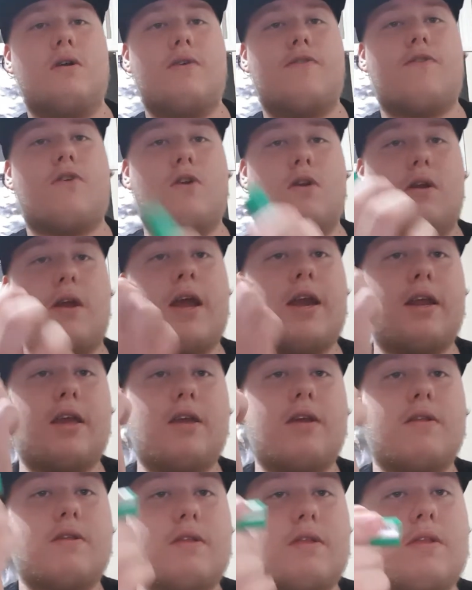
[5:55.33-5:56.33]
for
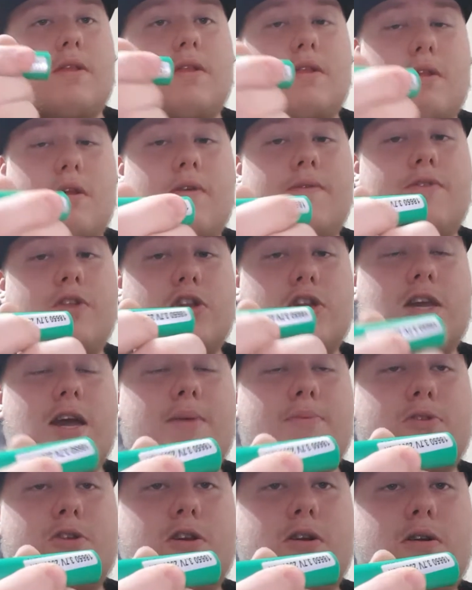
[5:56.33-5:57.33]
any of the
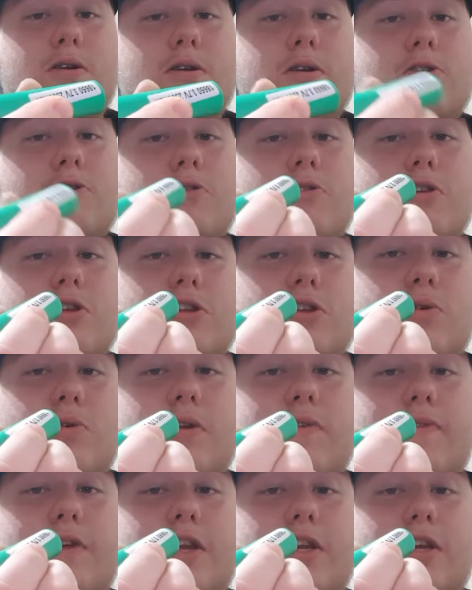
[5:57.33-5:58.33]
Samsungs or the
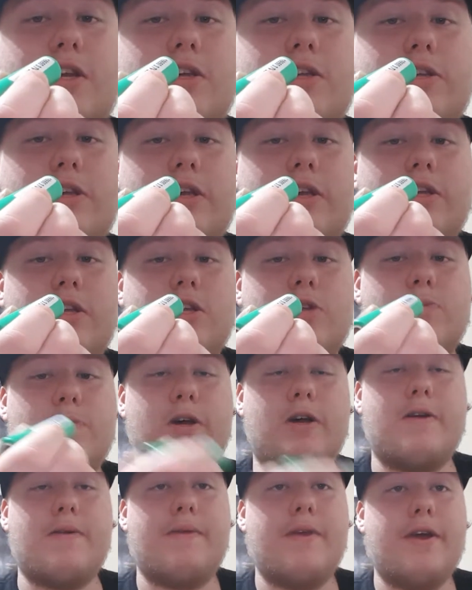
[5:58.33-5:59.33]
Sony VTCs as
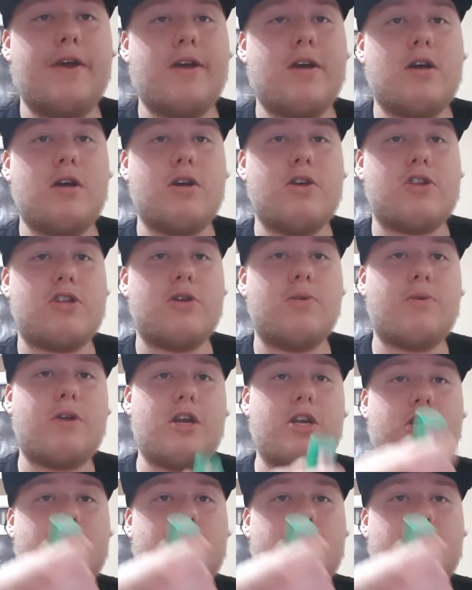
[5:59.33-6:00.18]
well. Also, you want to